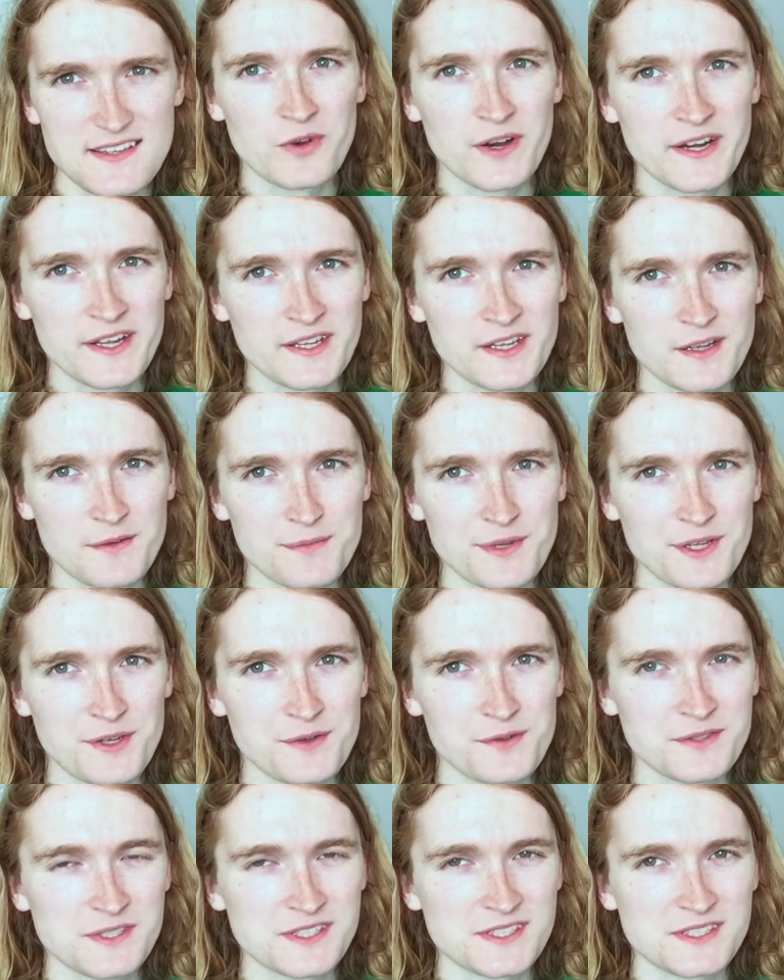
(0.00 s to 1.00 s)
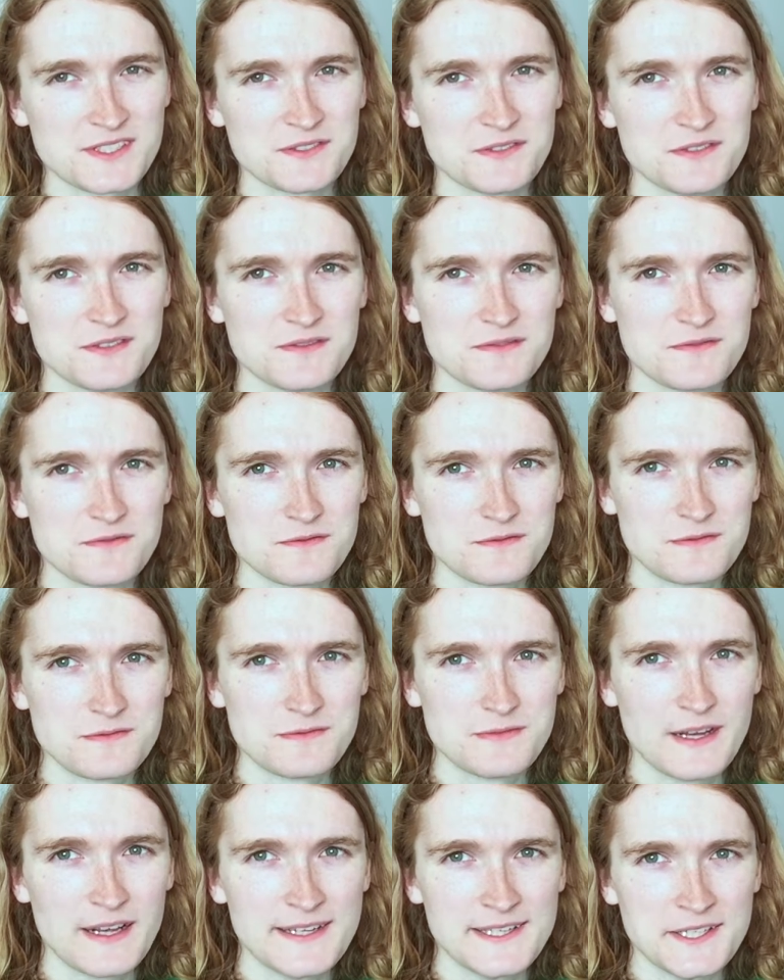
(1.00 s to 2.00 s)
Writing on my own is
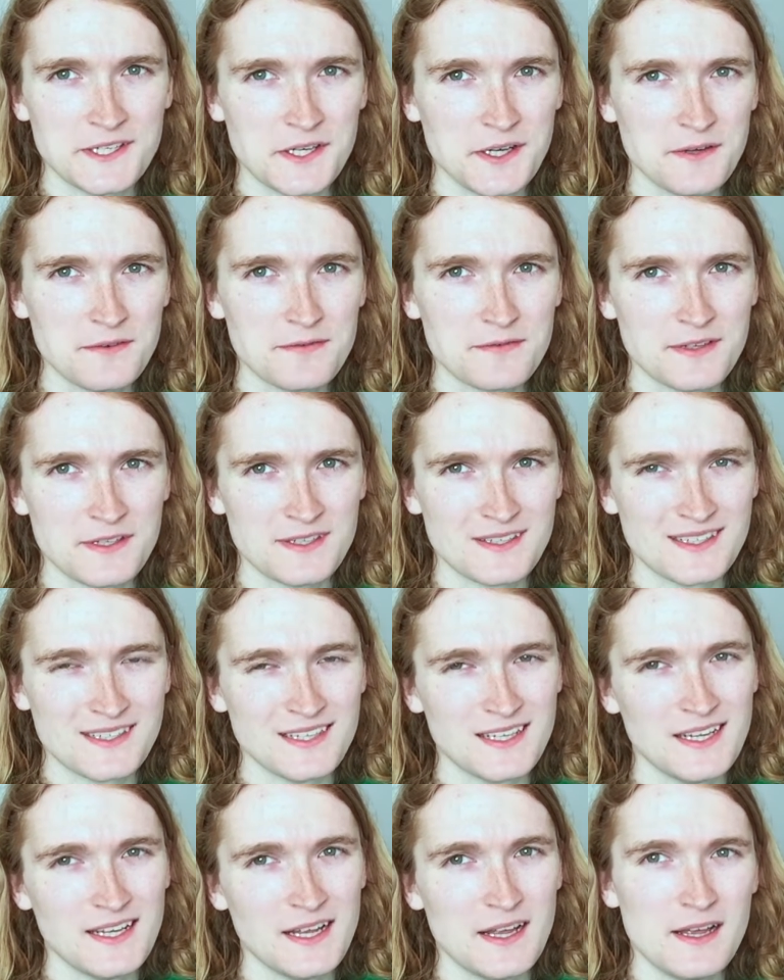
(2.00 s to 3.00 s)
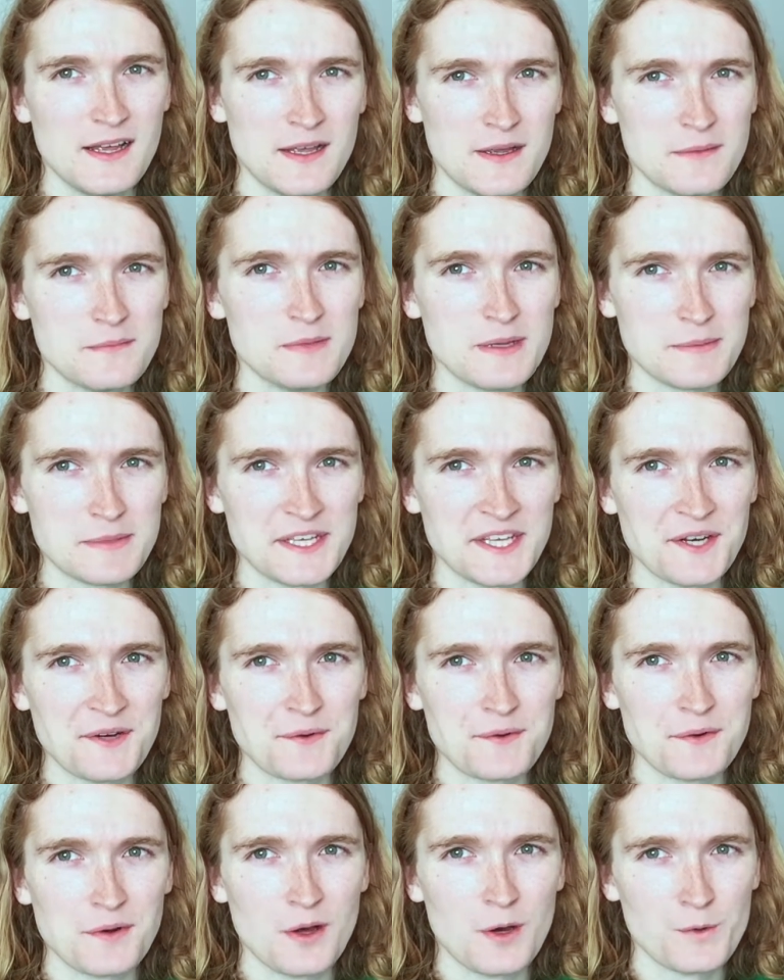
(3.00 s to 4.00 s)
fine enough and maybe I
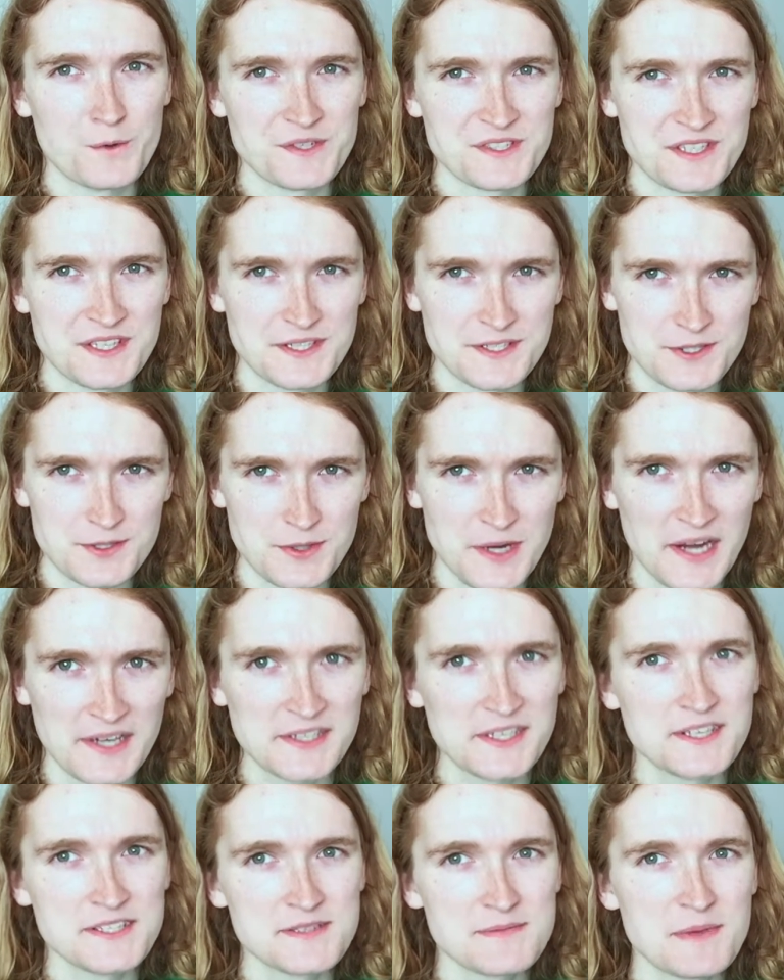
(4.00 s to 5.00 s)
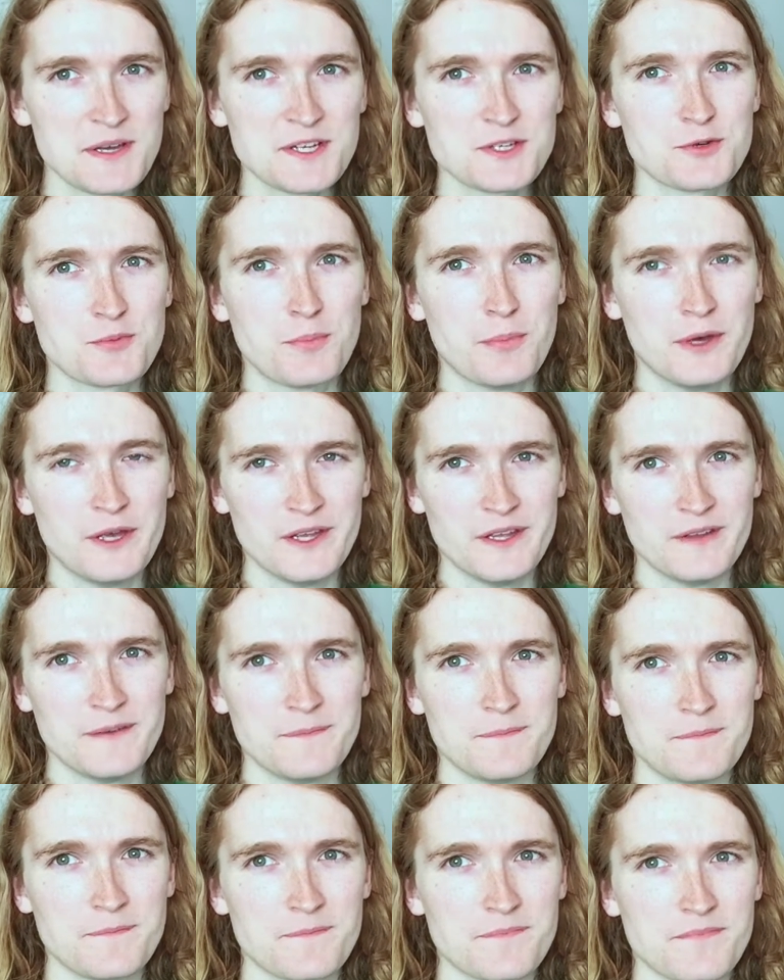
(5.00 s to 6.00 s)
don't always get distracted as much, but